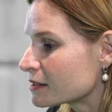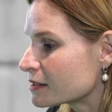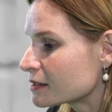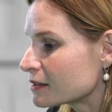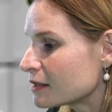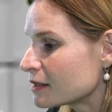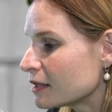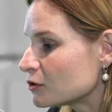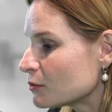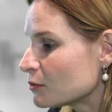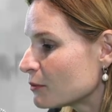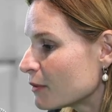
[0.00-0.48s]
an
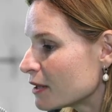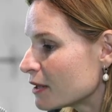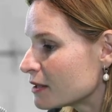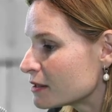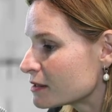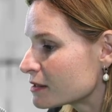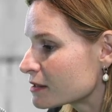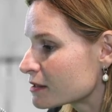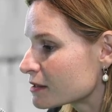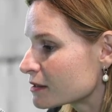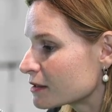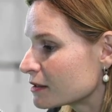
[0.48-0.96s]

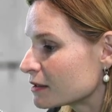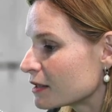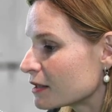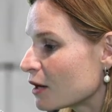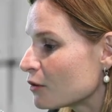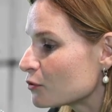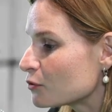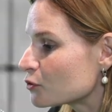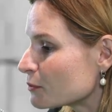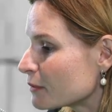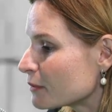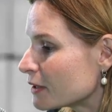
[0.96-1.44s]
atomized and
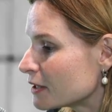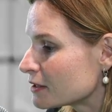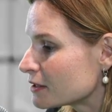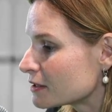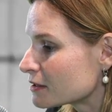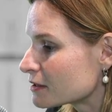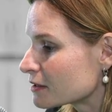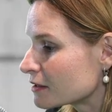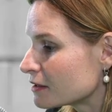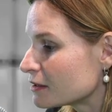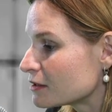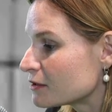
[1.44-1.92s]

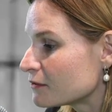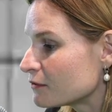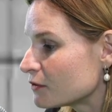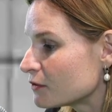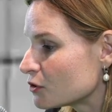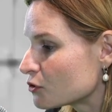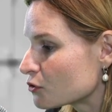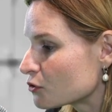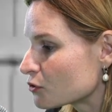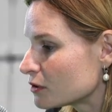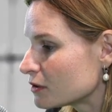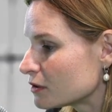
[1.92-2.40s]
automated
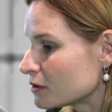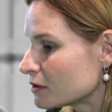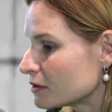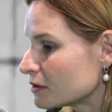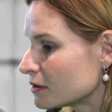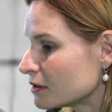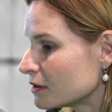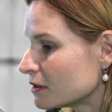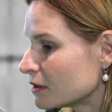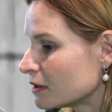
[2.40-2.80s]
individual